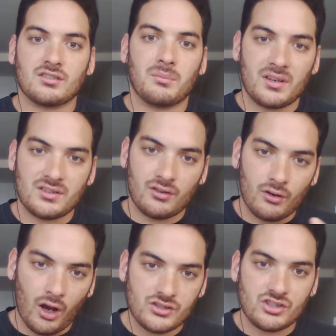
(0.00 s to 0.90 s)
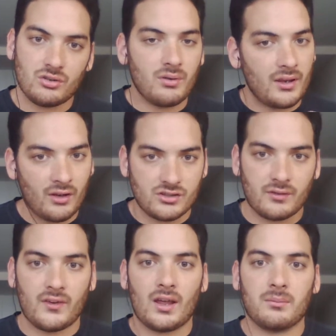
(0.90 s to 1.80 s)
So it means not you and not
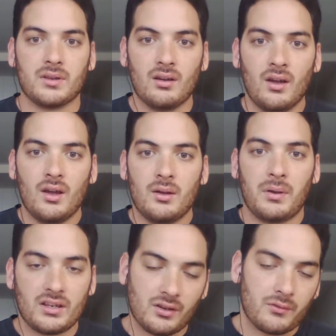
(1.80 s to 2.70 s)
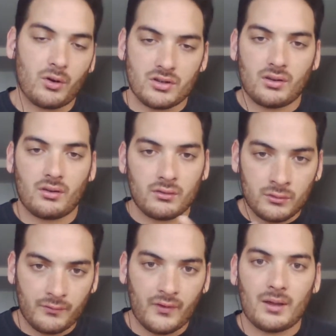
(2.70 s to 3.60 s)
your family, because of course
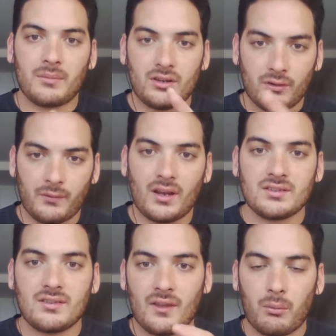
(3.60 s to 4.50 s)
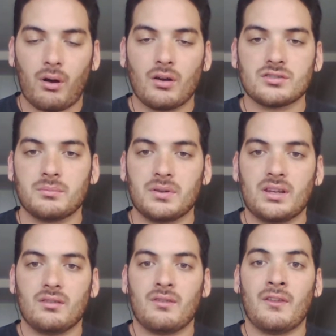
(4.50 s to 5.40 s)
your family and your friends, they'll also
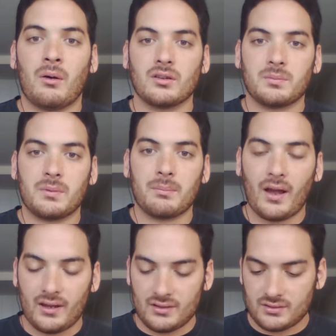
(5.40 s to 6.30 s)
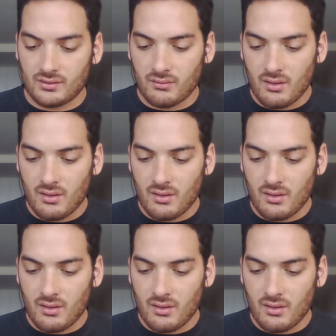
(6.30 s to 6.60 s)
be biased,